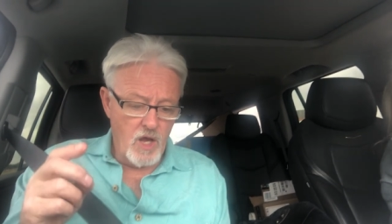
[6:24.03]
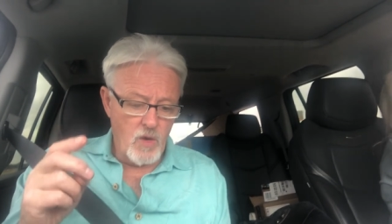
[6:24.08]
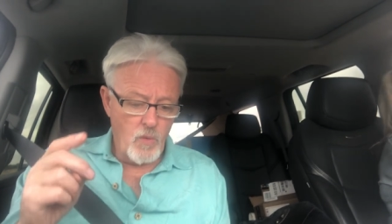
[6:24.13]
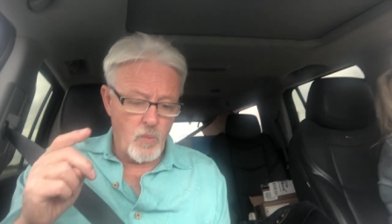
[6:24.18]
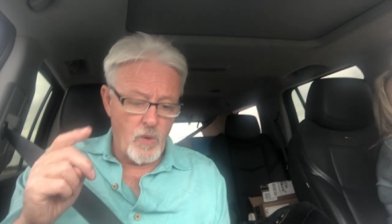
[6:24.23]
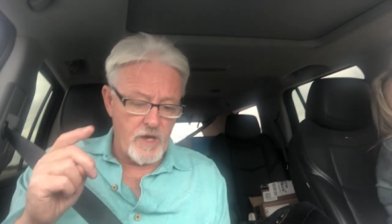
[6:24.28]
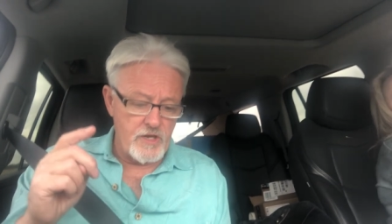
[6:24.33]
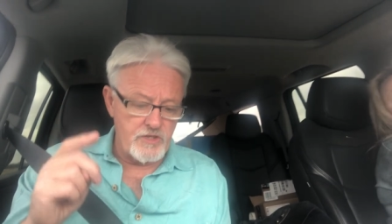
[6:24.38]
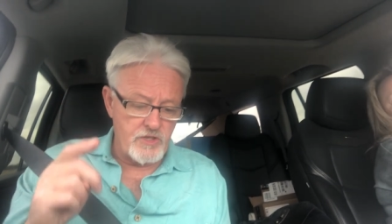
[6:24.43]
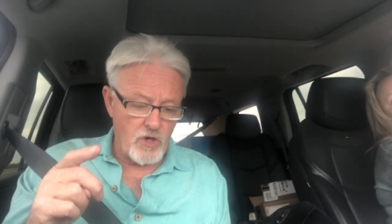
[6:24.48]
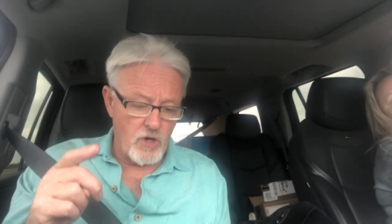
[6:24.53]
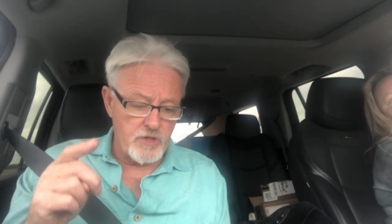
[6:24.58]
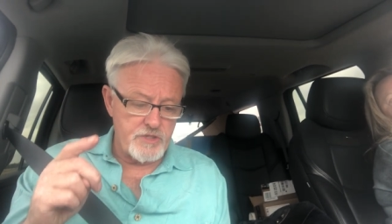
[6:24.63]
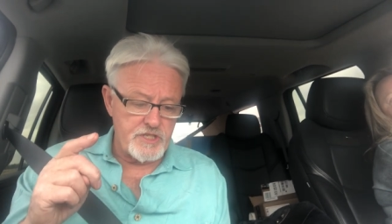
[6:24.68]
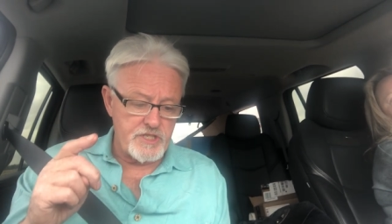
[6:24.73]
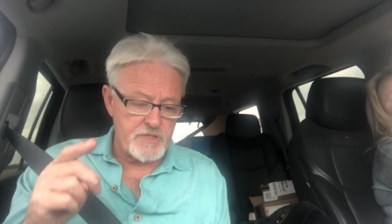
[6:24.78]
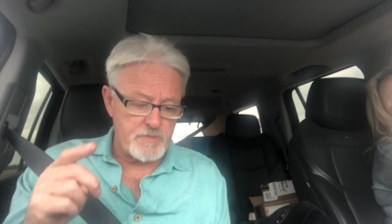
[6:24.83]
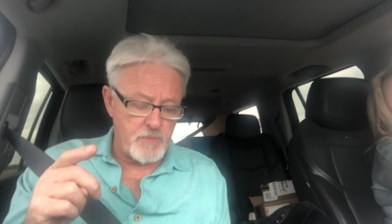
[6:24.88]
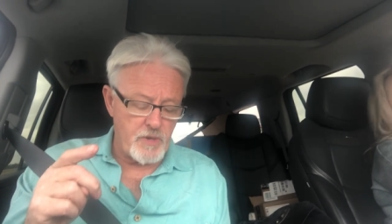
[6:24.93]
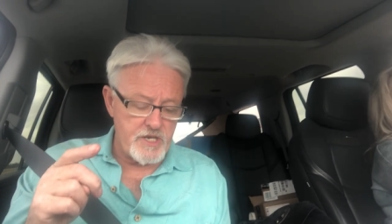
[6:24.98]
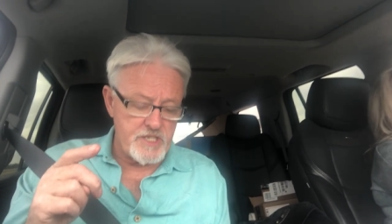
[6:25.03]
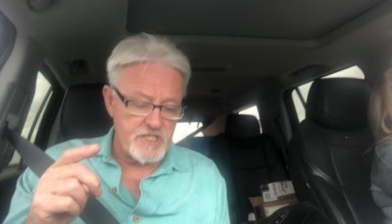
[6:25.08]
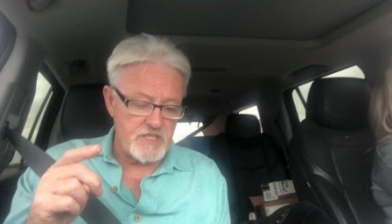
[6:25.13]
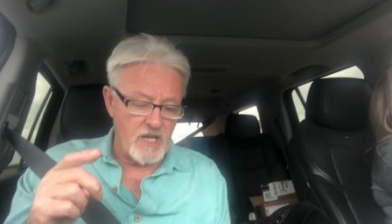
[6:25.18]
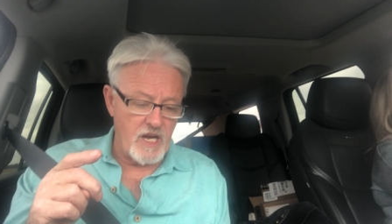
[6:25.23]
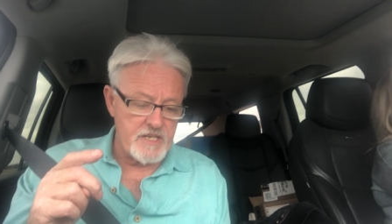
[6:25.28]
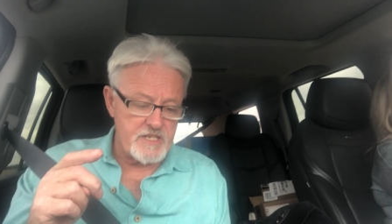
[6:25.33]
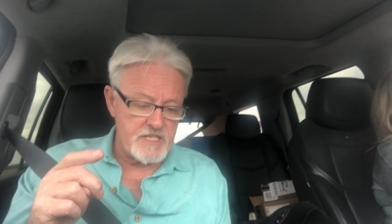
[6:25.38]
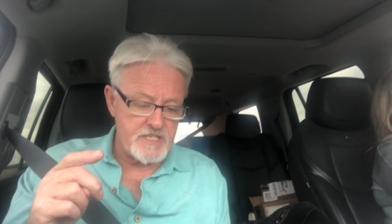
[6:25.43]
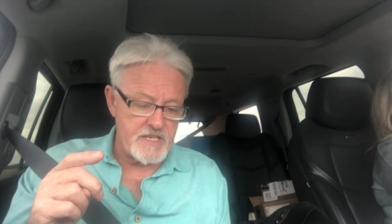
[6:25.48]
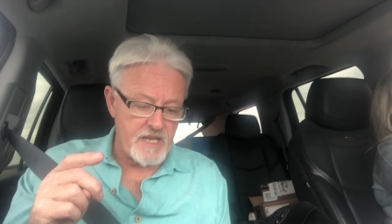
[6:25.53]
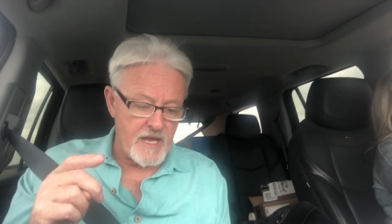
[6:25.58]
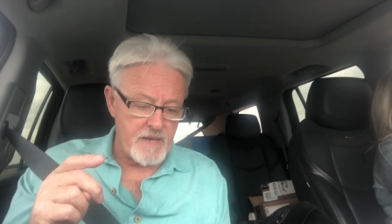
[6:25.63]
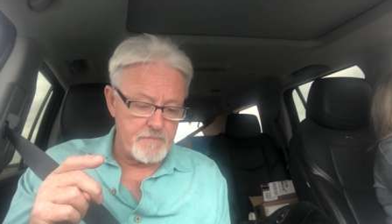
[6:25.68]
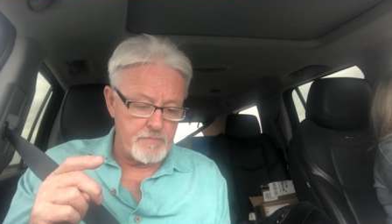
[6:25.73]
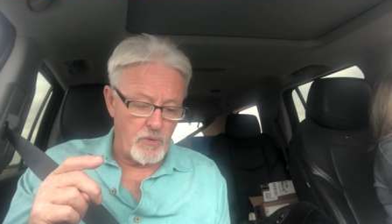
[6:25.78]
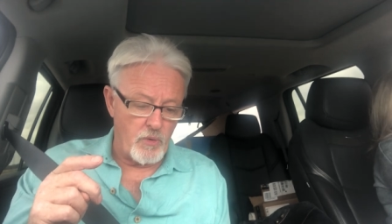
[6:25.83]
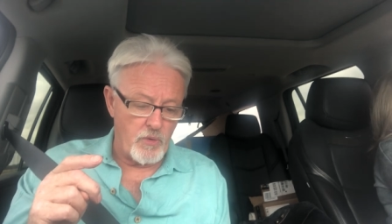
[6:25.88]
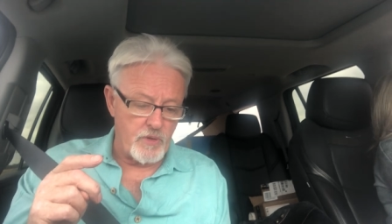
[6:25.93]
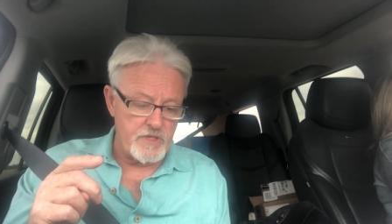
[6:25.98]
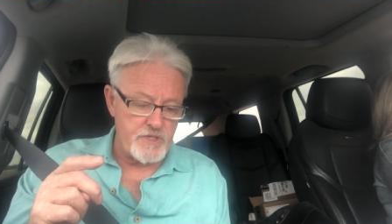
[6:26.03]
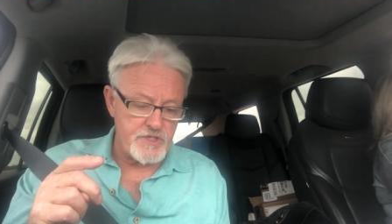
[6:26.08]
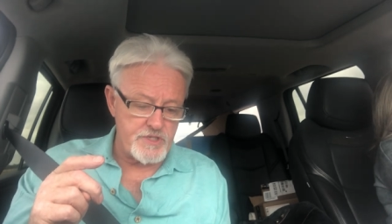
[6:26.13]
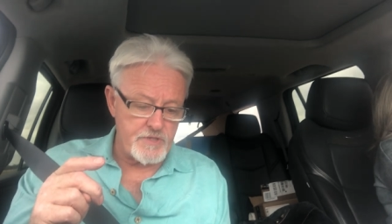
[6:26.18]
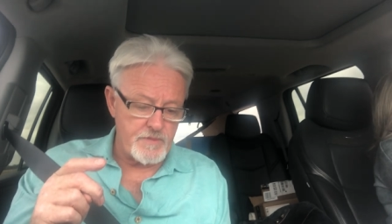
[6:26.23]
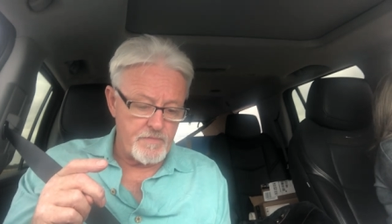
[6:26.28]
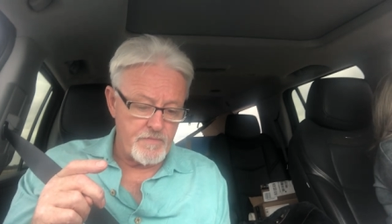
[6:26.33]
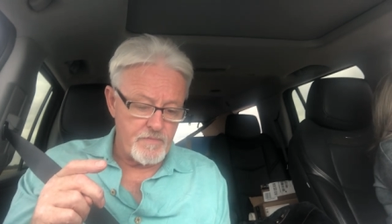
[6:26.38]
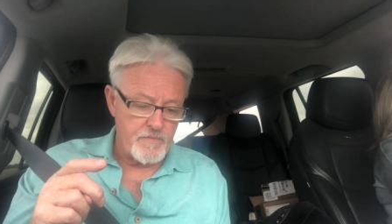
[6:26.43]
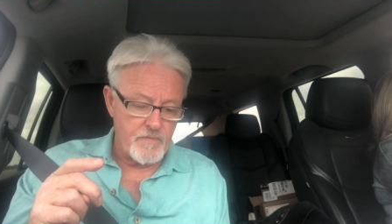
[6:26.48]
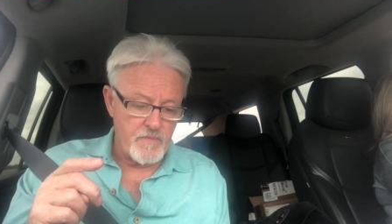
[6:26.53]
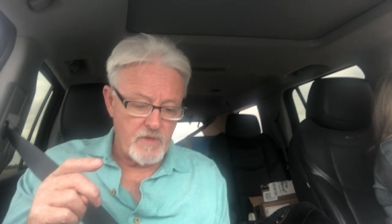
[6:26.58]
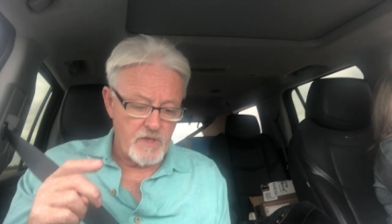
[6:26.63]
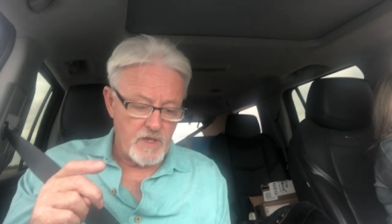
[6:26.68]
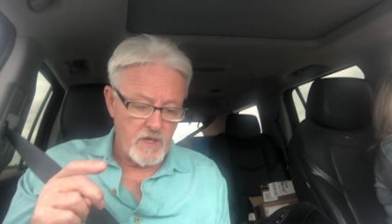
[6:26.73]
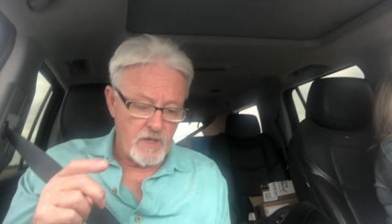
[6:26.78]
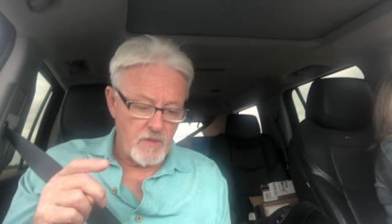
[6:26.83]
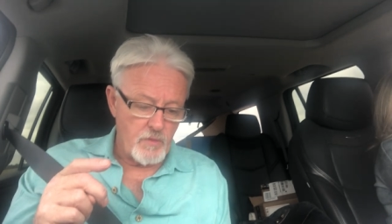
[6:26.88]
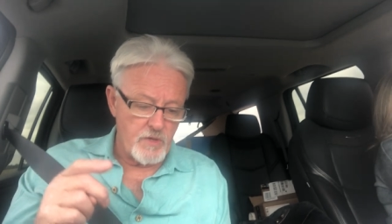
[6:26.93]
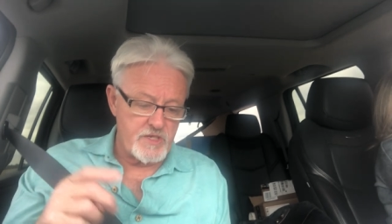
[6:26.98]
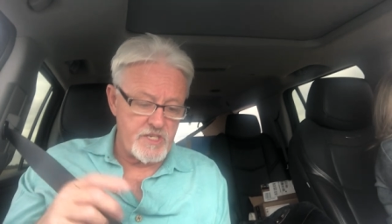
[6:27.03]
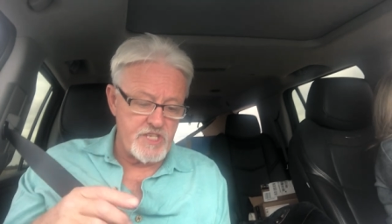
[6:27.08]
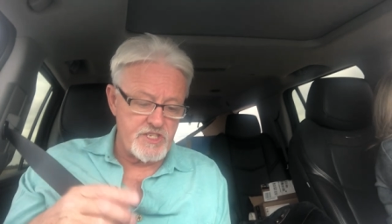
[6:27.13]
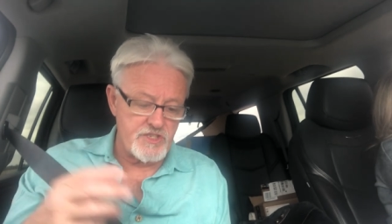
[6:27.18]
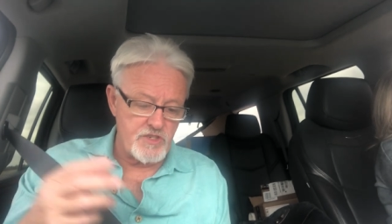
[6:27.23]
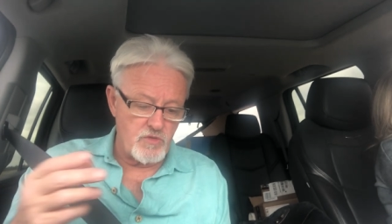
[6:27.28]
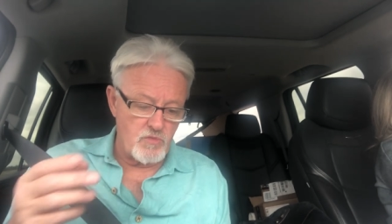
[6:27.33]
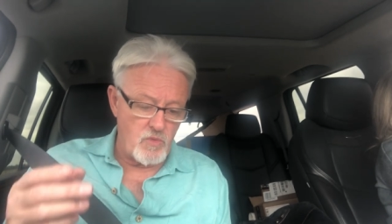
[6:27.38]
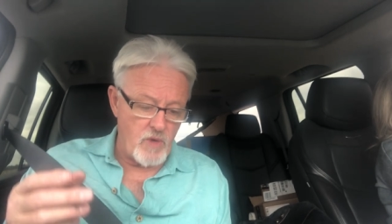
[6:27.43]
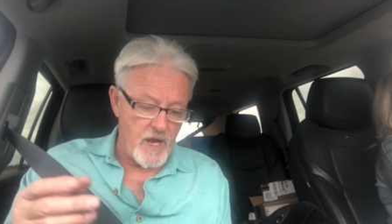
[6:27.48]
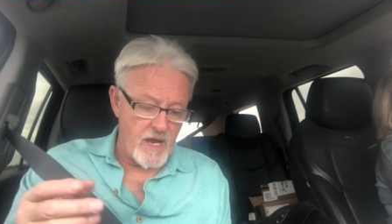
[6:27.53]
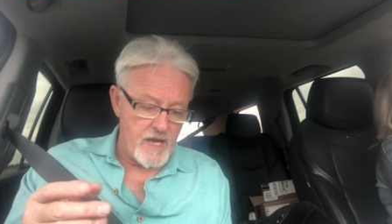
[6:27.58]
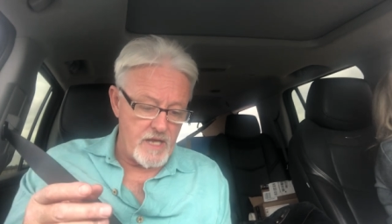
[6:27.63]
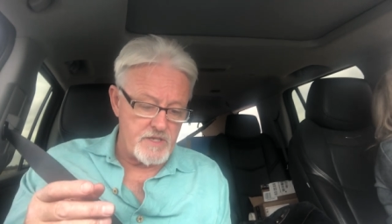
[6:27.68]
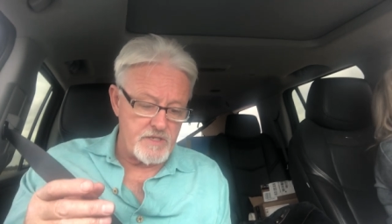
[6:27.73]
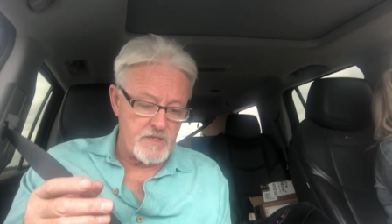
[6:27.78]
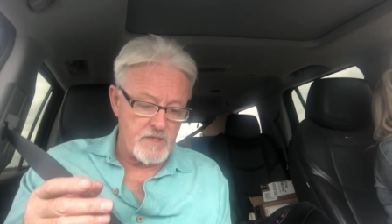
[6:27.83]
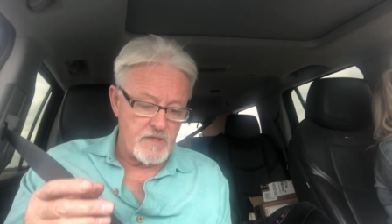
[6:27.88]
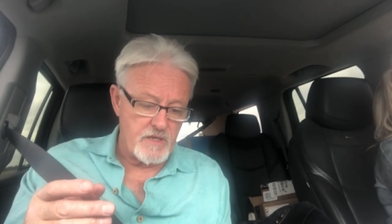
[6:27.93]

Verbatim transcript: When dogs express lighter tan points, which isn't red,